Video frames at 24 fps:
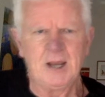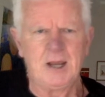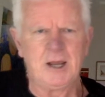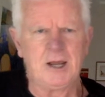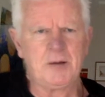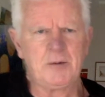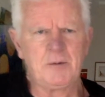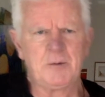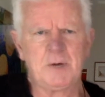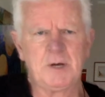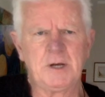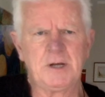
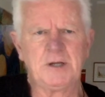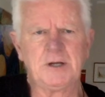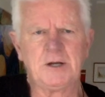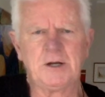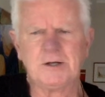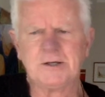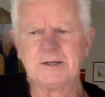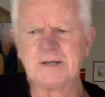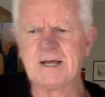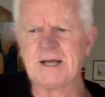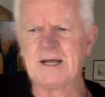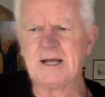And when
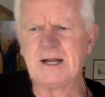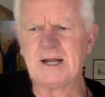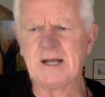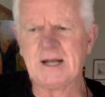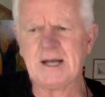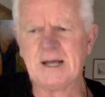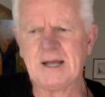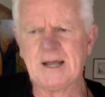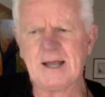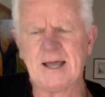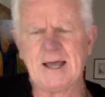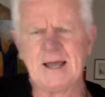you're down
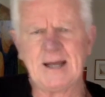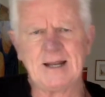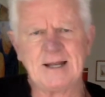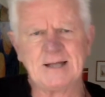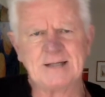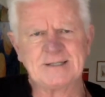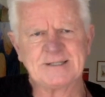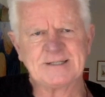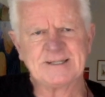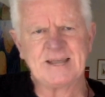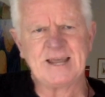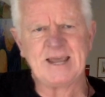out
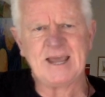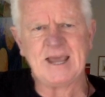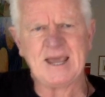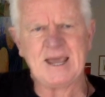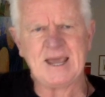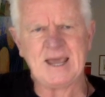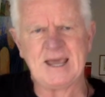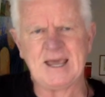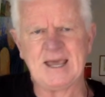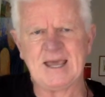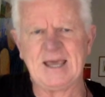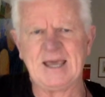and
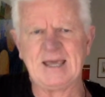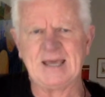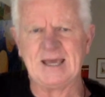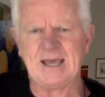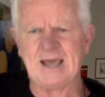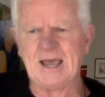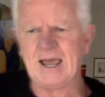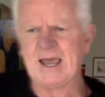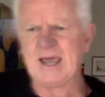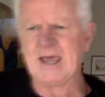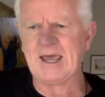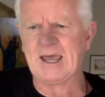
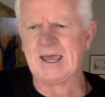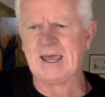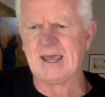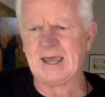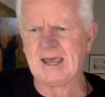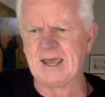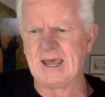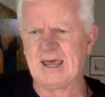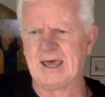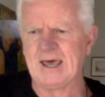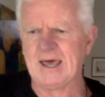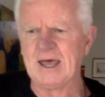
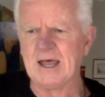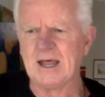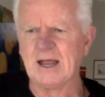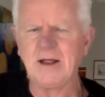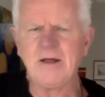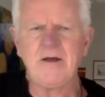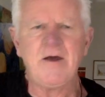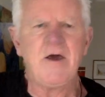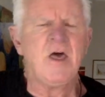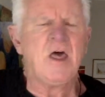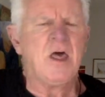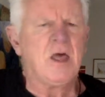sad,
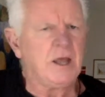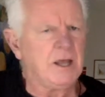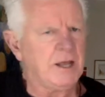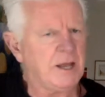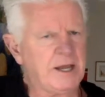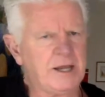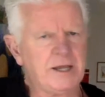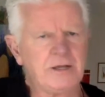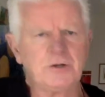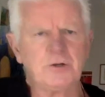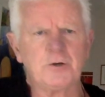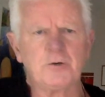
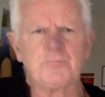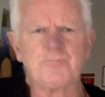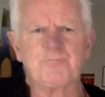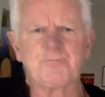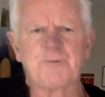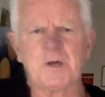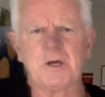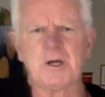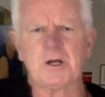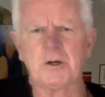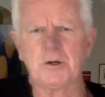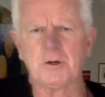and you're
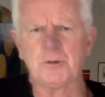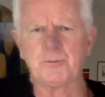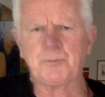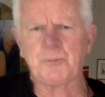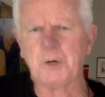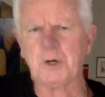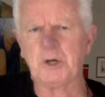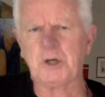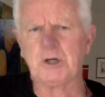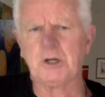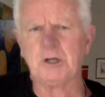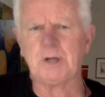feeling
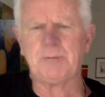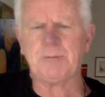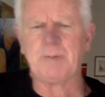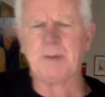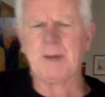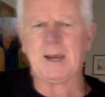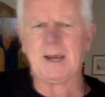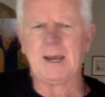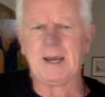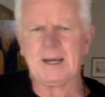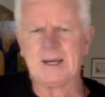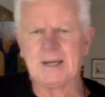pretty
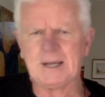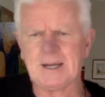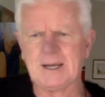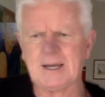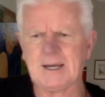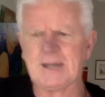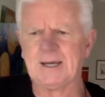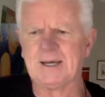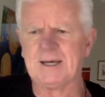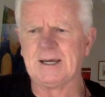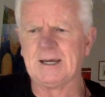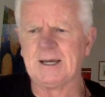
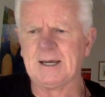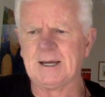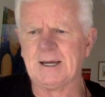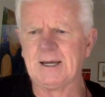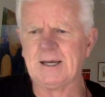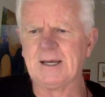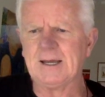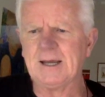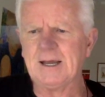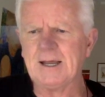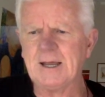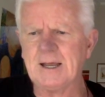
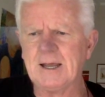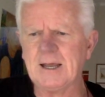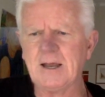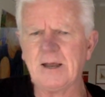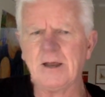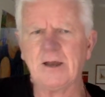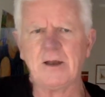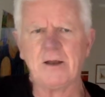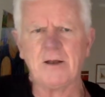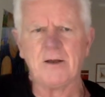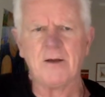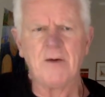bad,
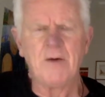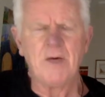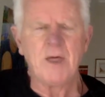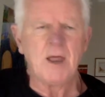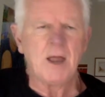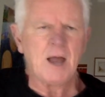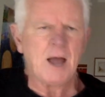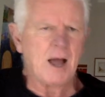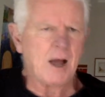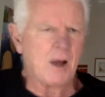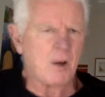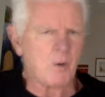
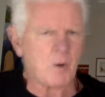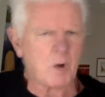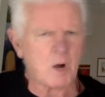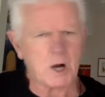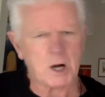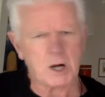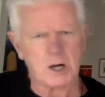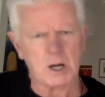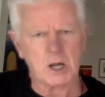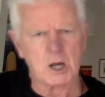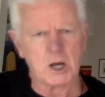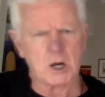I
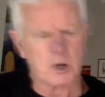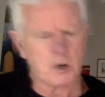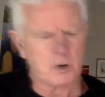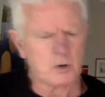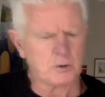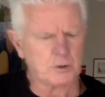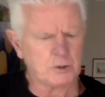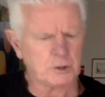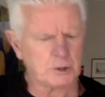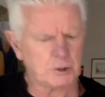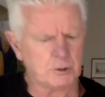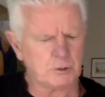wanna
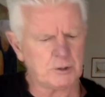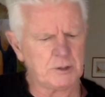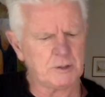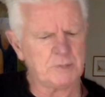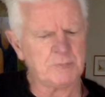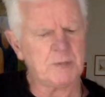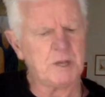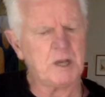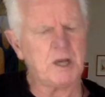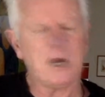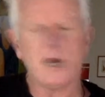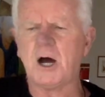hold you in
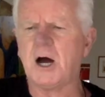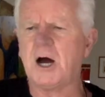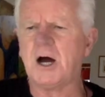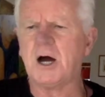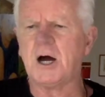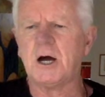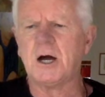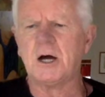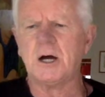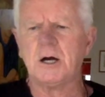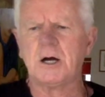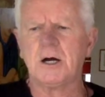my arms.